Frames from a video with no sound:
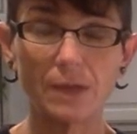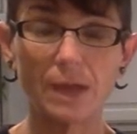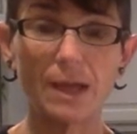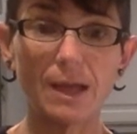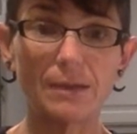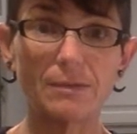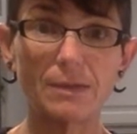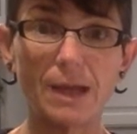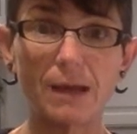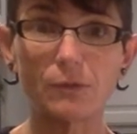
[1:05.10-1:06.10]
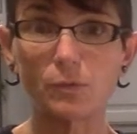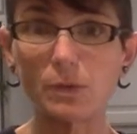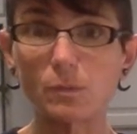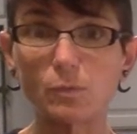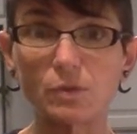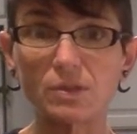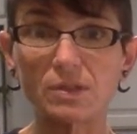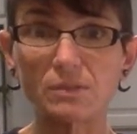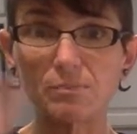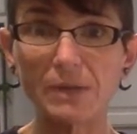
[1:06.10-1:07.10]
and the algorithm will
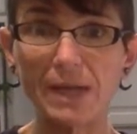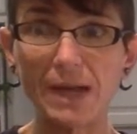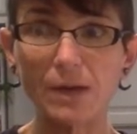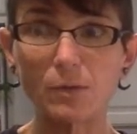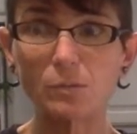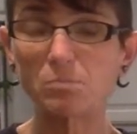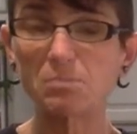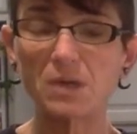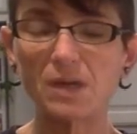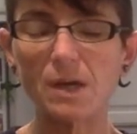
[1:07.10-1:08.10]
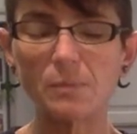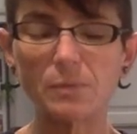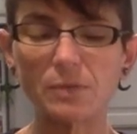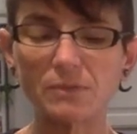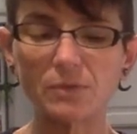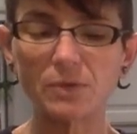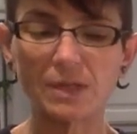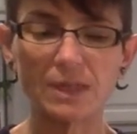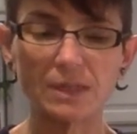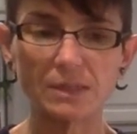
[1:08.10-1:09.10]
spit out a couple different
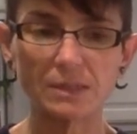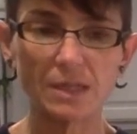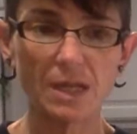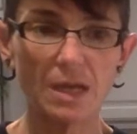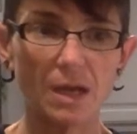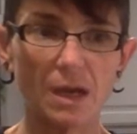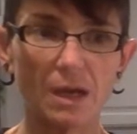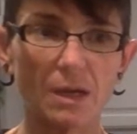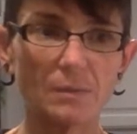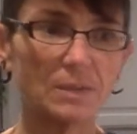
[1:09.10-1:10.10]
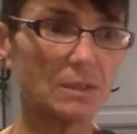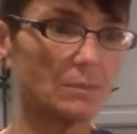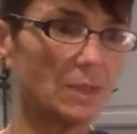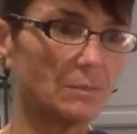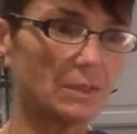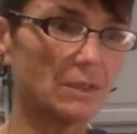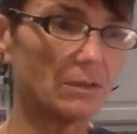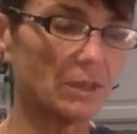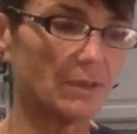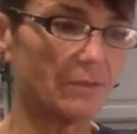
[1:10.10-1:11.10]
things. Sometimes it'll
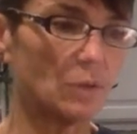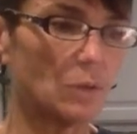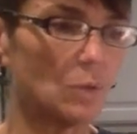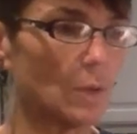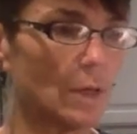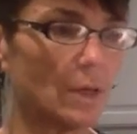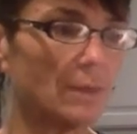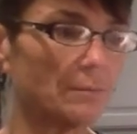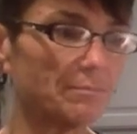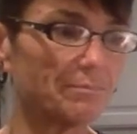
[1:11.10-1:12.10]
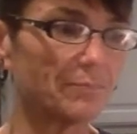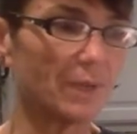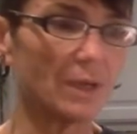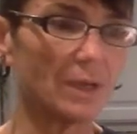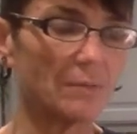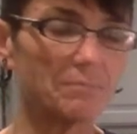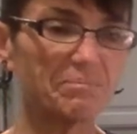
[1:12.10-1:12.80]
give you a